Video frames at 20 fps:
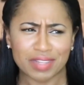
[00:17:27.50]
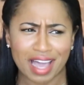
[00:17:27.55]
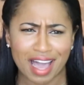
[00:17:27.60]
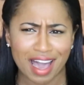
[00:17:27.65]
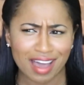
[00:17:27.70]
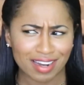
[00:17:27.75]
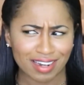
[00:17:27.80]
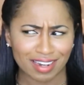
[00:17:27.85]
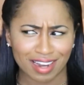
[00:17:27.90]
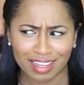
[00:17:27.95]

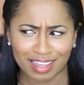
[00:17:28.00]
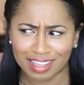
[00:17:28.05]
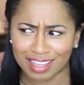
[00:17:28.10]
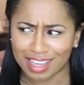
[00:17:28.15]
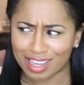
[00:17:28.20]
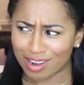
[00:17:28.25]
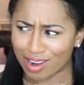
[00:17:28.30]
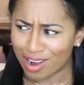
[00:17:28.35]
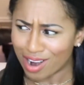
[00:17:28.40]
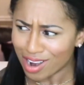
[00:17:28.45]
how did I
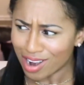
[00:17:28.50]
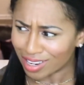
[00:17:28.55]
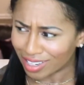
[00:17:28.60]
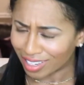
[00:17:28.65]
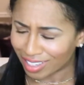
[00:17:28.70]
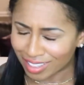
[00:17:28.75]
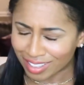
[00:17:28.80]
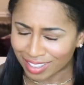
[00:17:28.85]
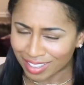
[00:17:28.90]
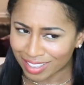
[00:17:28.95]
get her?
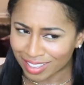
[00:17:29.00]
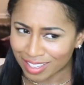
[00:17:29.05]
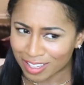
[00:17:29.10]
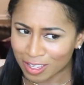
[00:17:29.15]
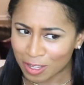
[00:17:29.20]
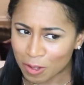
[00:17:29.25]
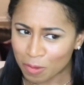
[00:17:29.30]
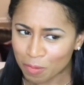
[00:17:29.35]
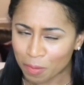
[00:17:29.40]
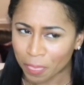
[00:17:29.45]

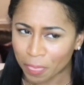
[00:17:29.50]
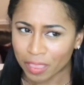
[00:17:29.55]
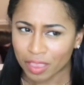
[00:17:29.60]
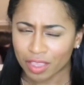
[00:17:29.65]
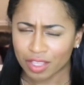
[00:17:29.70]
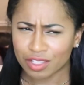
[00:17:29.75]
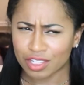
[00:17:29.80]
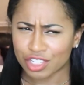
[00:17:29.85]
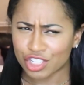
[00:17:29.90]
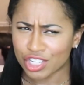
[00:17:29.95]

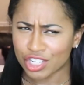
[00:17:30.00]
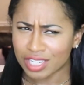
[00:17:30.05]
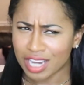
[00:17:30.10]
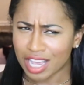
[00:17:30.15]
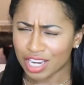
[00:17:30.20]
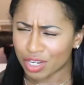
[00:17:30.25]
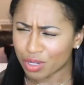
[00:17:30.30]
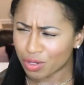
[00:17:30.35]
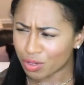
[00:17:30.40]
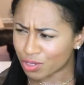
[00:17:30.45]
Does she
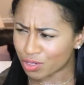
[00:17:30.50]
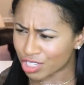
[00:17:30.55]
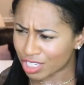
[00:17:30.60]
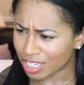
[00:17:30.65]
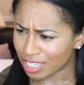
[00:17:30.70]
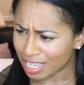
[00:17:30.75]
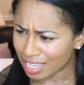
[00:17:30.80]
not know who she